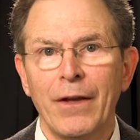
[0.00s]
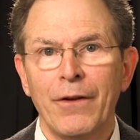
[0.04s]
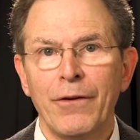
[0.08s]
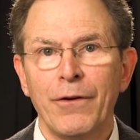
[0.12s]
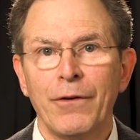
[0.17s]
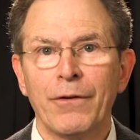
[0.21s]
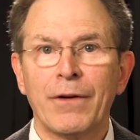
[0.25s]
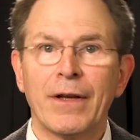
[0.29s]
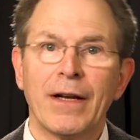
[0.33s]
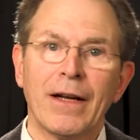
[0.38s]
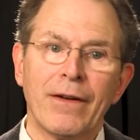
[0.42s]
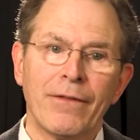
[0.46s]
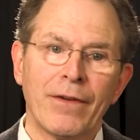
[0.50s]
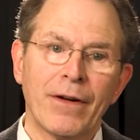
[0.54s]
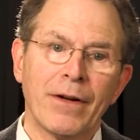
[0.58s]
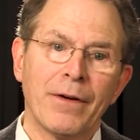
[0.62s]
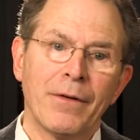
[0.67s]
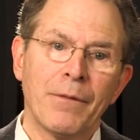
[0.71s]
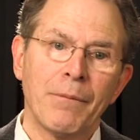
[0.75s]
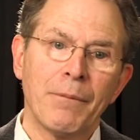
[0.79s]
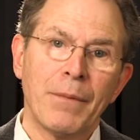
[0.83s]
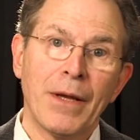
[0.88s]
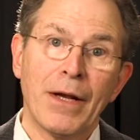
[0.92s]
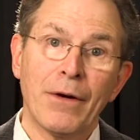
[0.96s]
you can have a
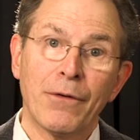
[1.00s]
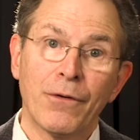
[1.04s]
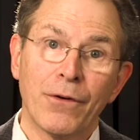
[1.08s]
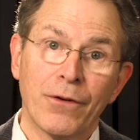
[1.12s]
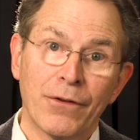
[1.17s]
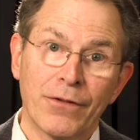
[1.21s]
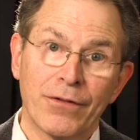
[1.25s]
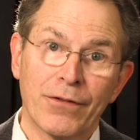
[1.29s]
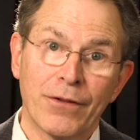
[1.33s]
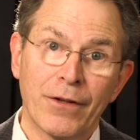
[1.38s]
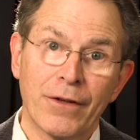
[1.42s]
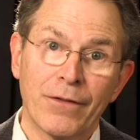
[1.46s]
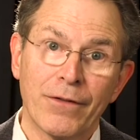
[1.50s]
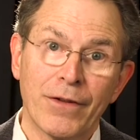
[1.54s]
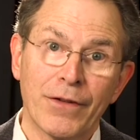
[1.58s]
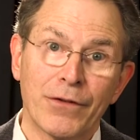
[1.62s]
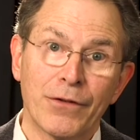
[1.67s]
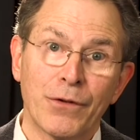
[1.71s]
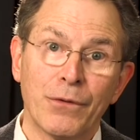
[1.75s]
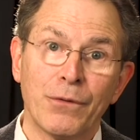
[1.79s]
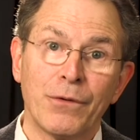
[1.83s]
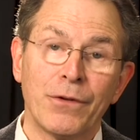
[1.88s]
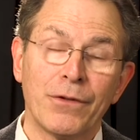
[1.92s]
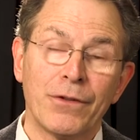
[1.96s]
payroll service
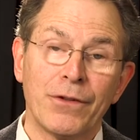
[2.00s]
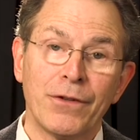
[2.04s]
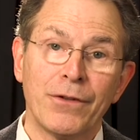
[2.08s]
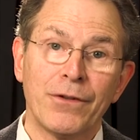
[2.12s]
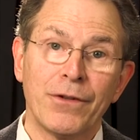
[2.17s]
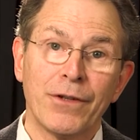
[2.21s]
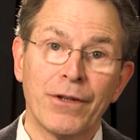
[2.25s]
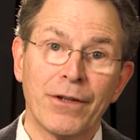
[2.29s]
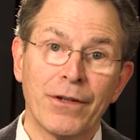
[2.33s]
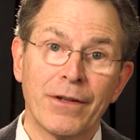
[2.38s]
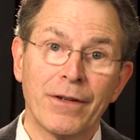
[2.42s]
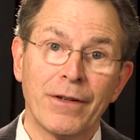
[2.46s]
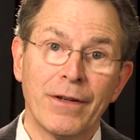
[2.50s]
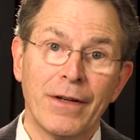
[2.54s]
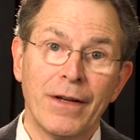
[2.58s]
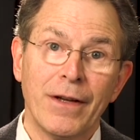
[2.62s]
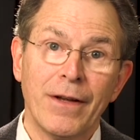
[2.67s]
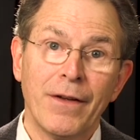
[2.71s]
who will do your